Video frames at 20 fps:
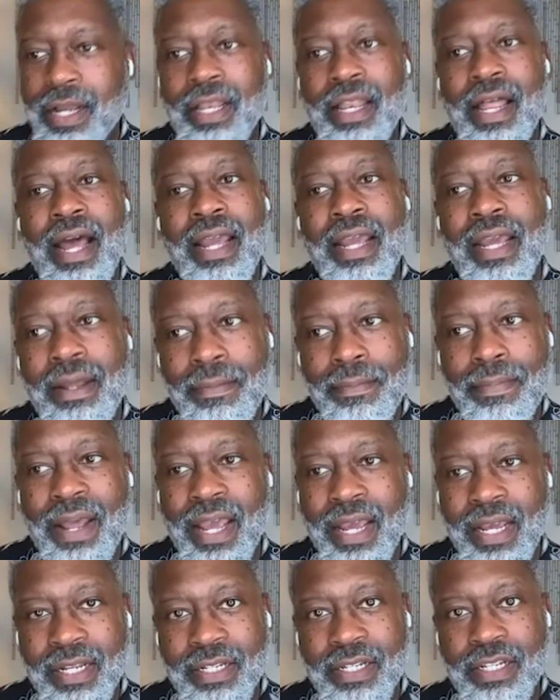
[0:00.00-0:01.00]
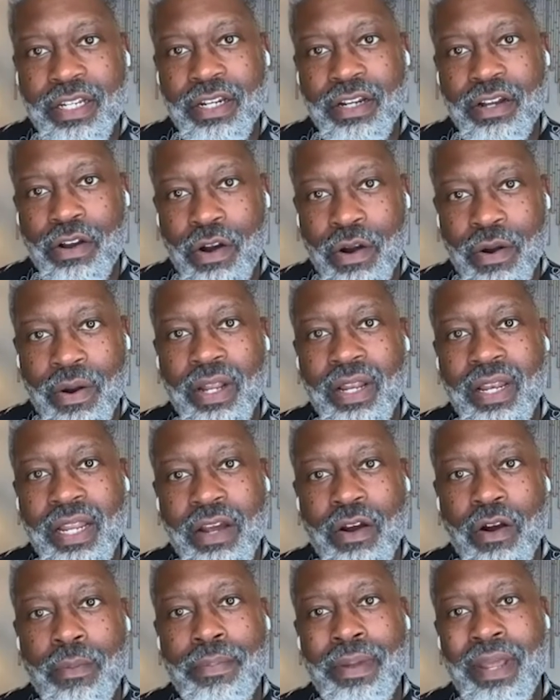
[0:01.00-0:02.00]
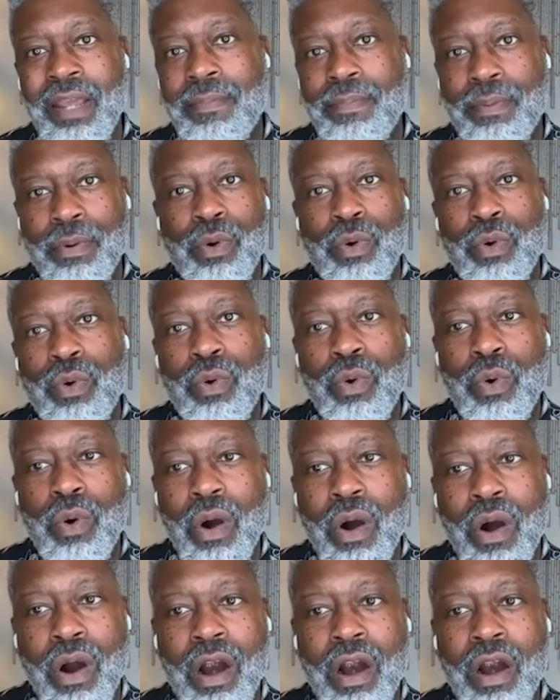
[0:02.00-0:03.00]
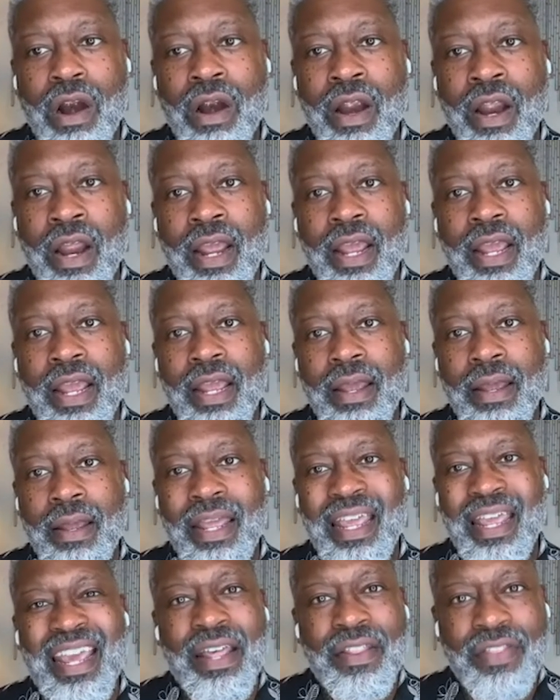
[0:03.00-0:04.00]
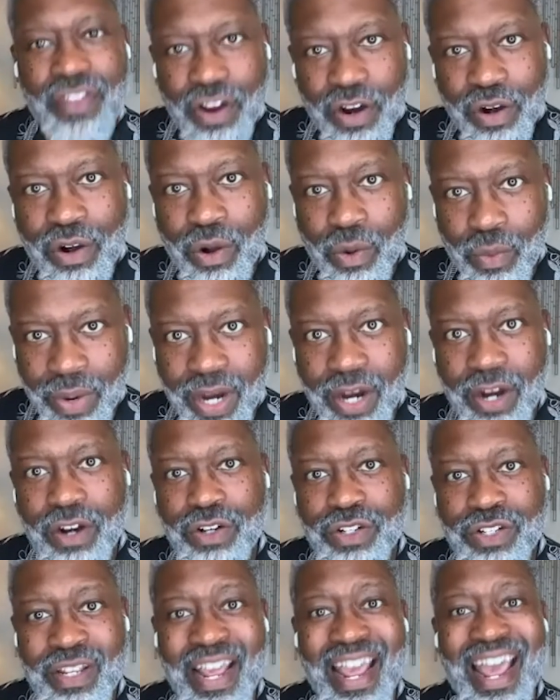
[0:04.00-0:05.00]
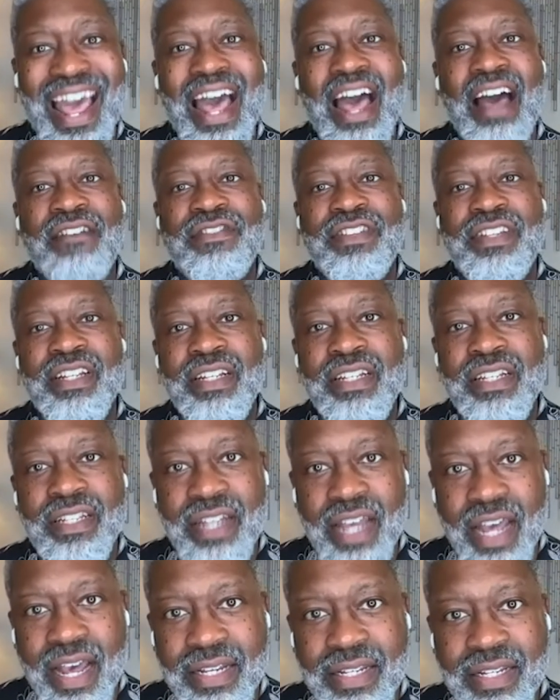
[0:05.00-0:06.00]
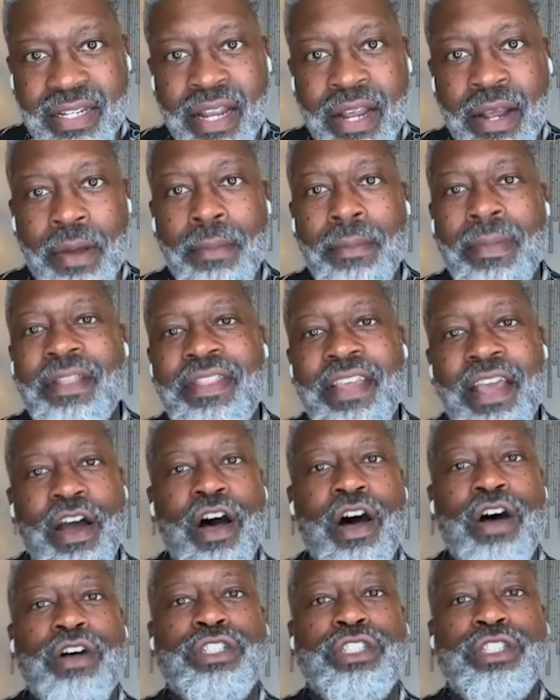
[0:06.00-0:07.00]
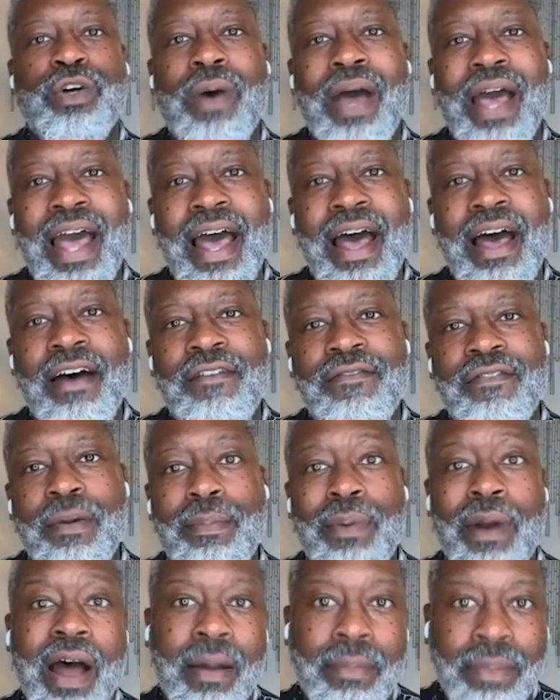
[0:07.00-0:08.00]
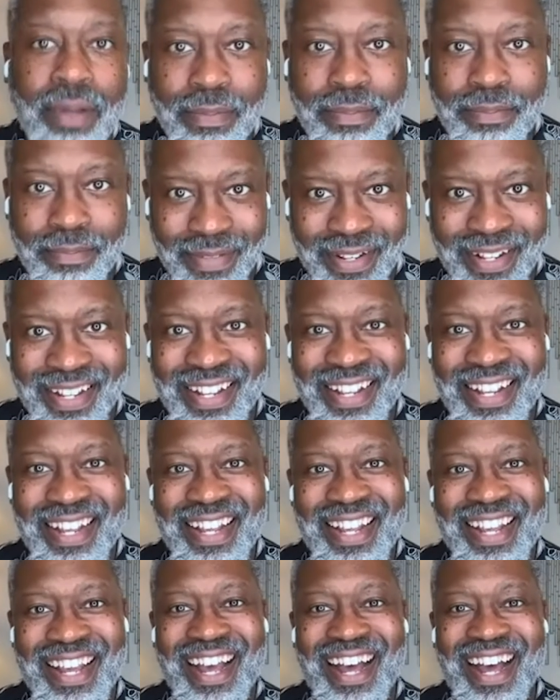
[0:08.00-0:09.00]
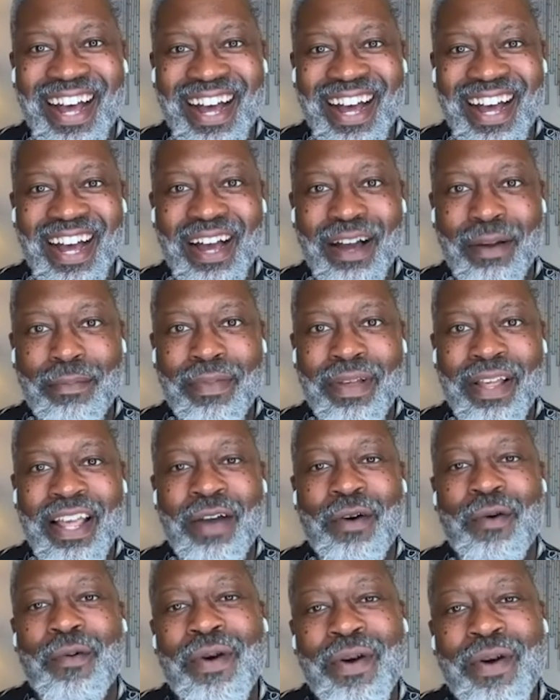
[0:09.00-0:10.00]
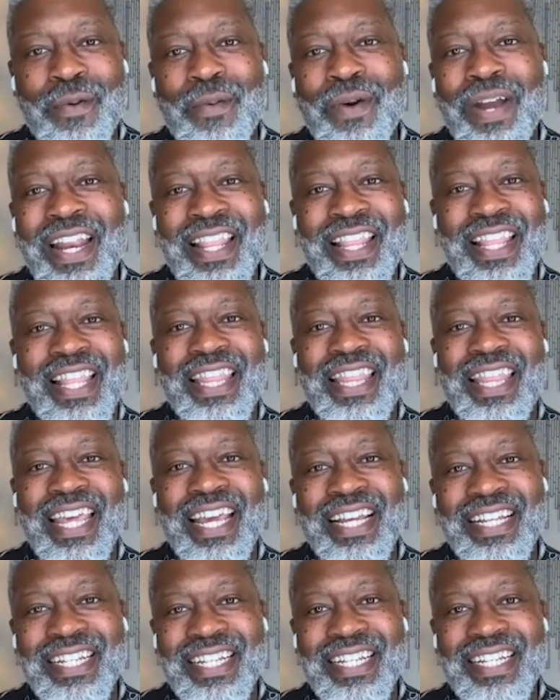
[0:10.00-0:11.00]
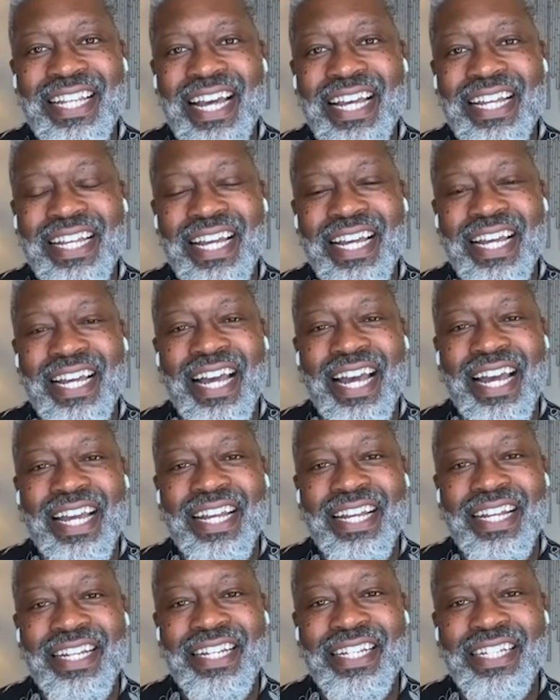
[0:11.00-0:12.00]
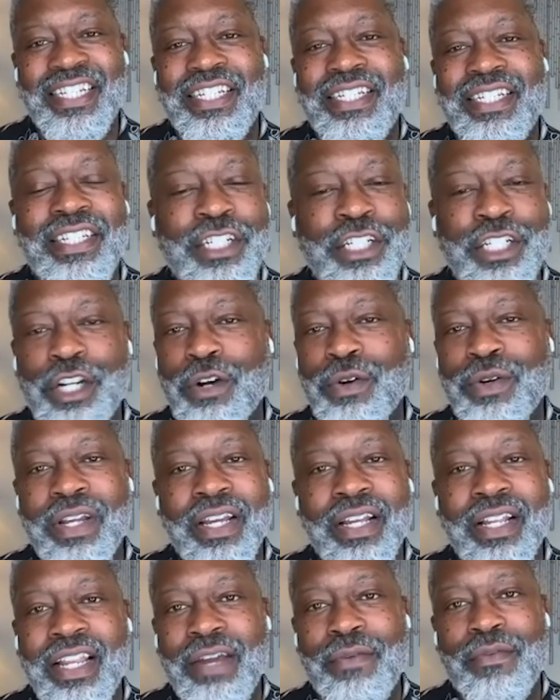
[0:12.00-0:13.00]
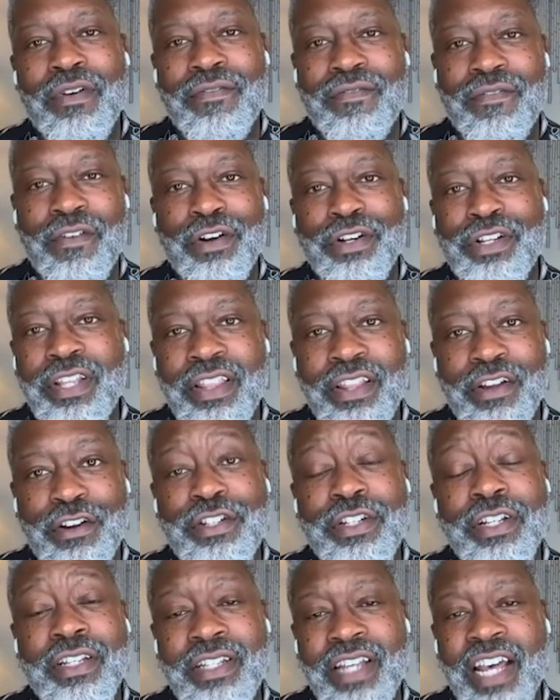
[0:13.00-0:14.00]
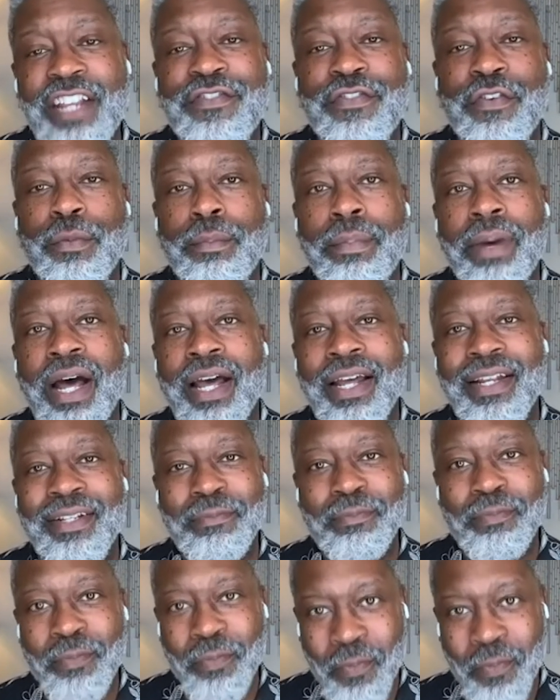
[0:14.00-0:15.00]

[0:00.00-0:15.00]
client base currently are people who are in their careers, they have success, but they also have a problem. Ah. Um, one of the things is I, I jokingly refer to their successful butt